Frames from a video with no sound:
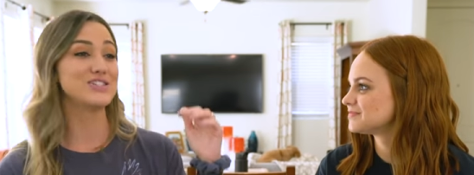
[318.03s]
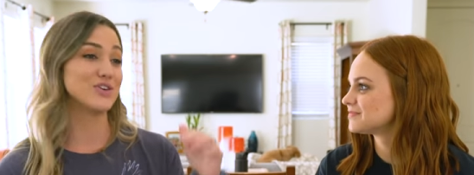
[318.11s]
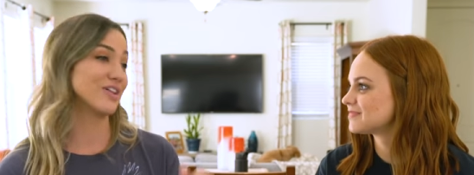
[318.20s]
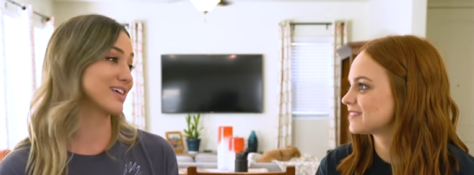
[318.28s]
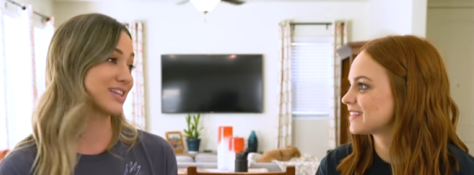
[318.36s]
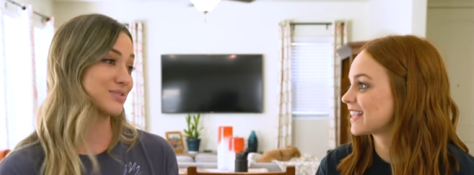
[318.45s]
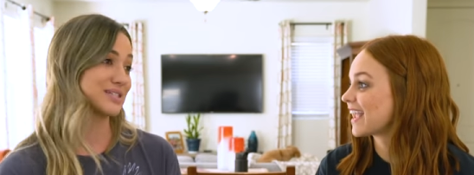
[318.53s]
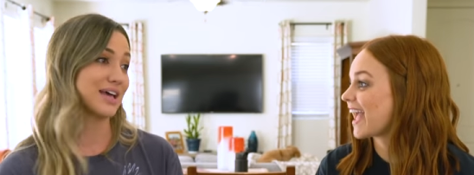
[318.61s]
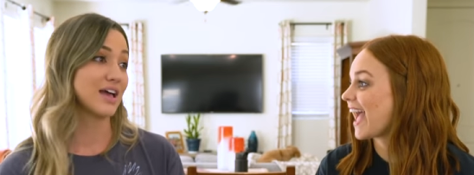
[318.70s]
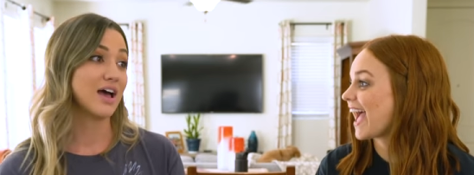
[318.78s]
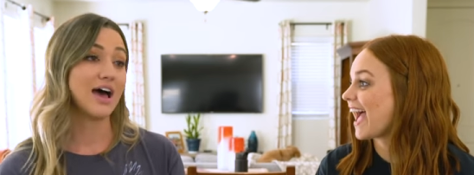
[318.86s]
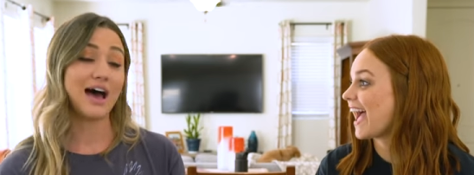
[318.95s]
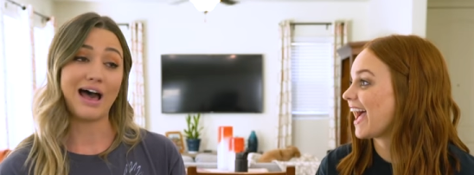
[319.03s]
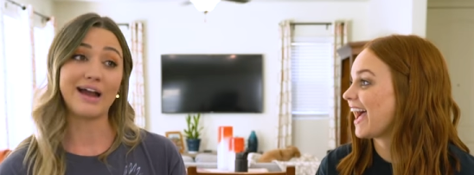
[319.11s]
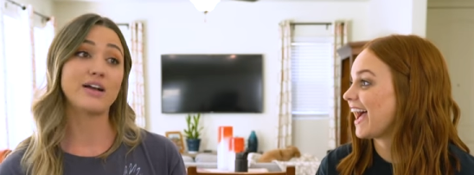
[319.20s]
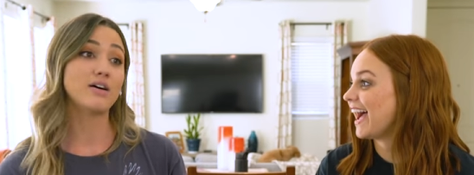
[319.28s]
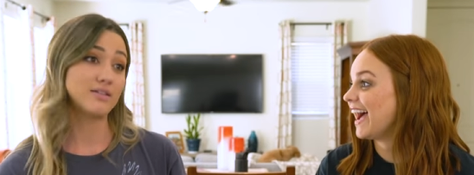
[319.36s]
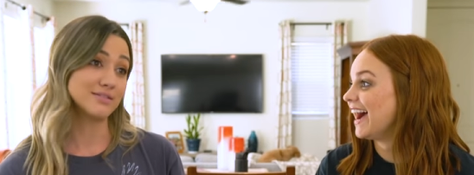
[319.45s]
Speaker 1: And all I think was like, I
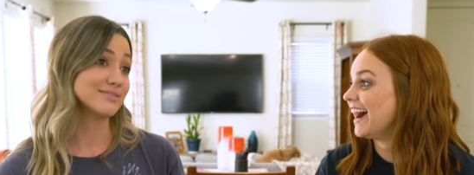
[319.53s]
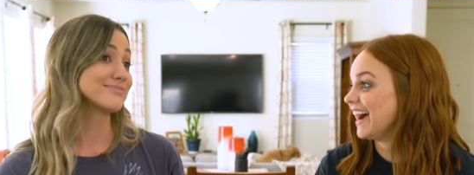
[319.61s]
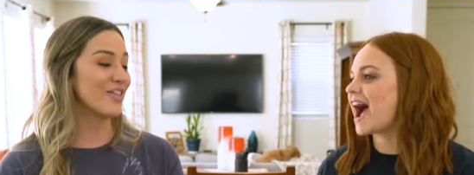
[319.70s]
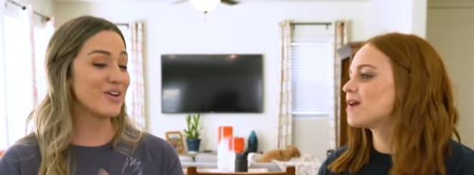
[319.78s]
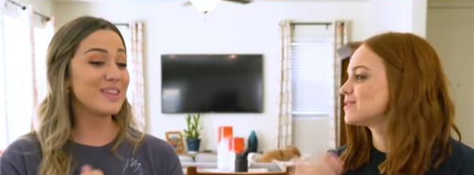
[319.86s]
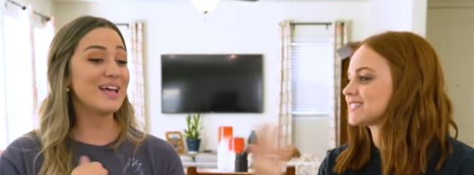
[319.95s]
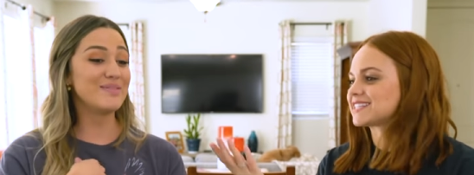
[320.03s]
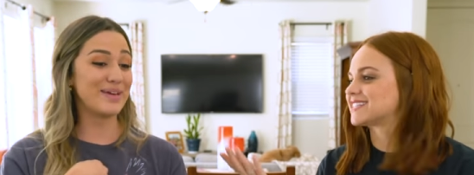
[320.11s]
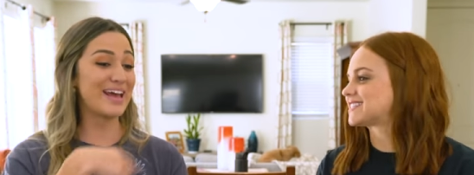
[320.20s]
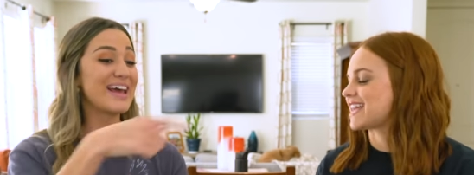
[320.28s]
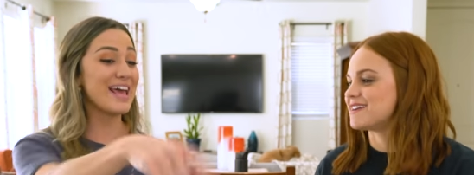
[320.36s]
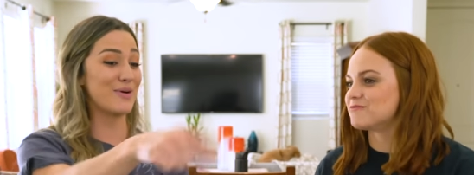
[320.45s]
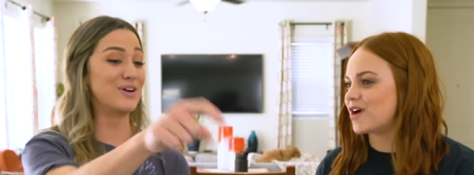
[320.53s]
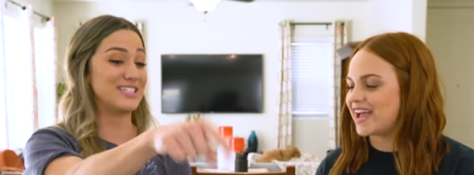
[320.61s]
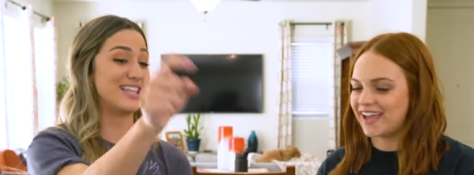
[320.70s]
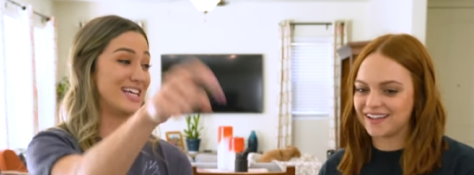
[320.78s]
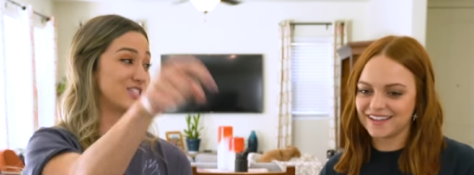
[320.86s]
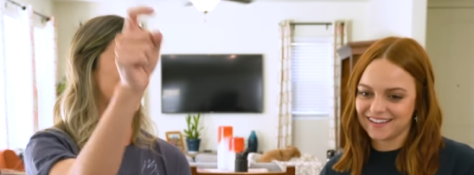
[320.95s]
know. Other than me, it was
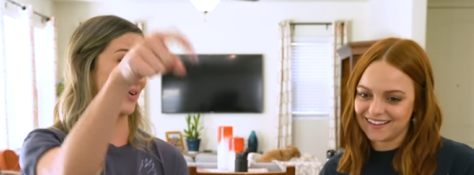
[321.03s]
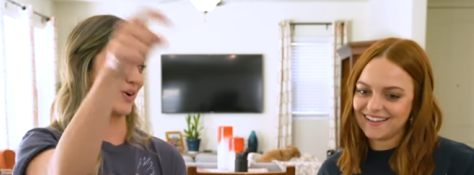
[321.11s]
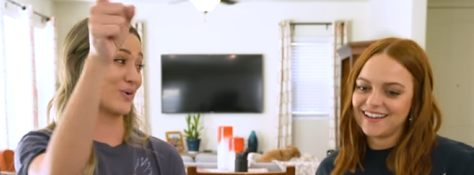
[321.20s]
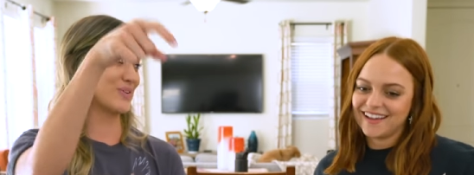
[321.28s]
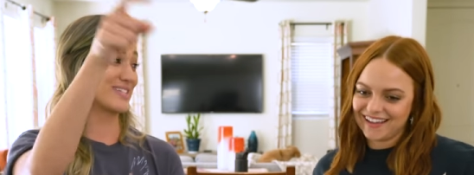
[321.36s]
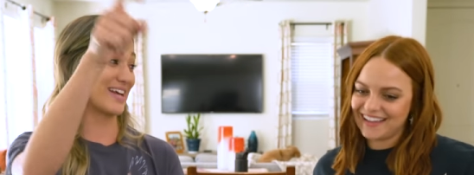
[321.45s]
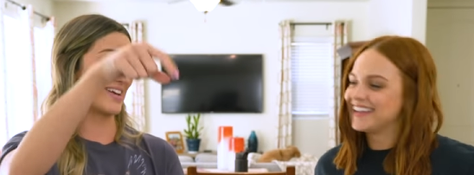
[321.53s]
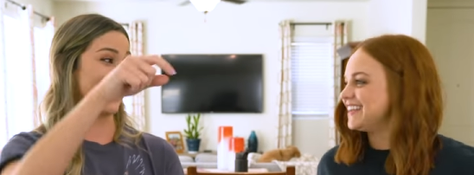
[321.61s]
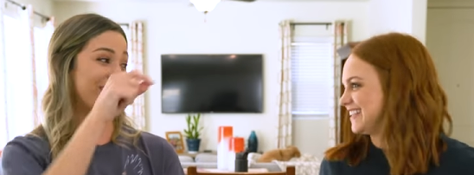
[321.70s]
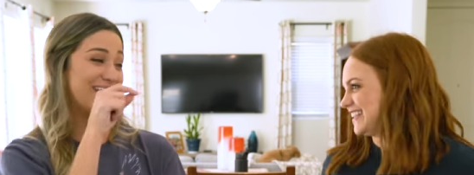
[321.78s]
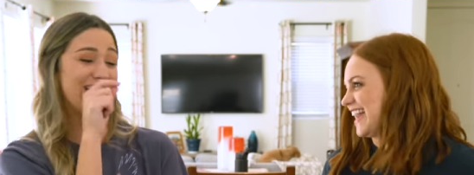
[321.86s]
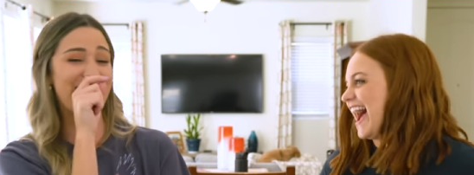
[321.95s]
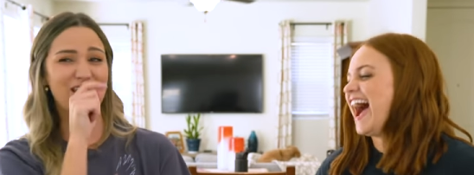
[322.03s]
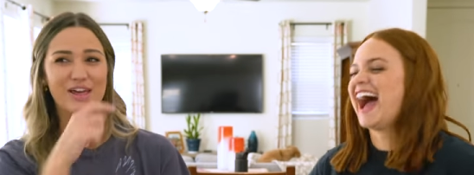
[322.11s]
this girl who was getting all this. Yeah.